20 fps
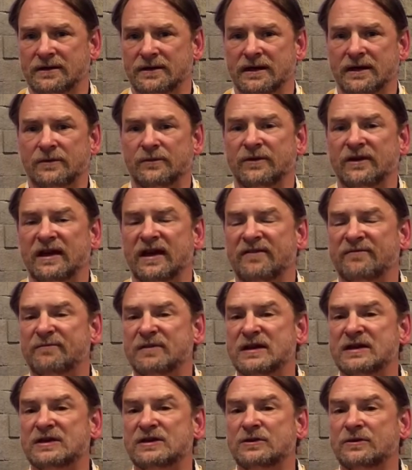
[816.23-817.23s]
And we have
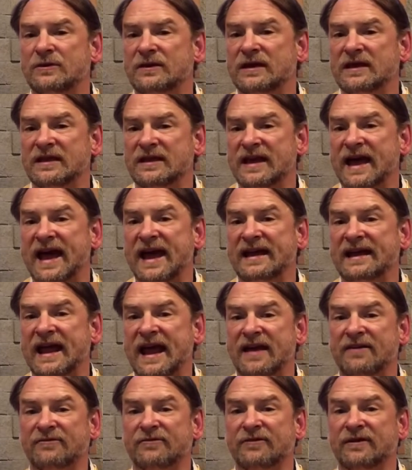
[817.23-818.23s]
been doing that
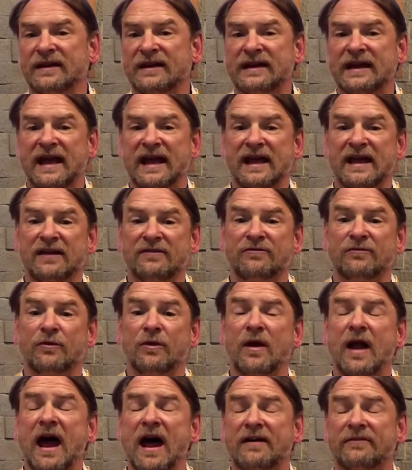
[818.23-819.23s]
every day
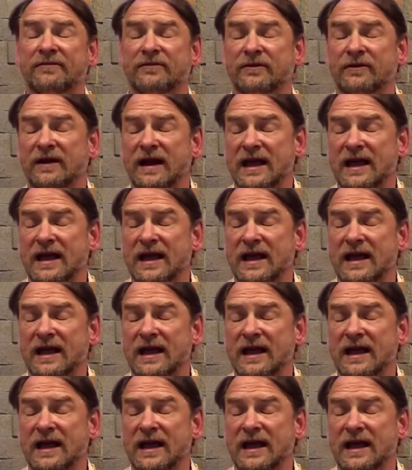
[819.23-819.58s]
forever,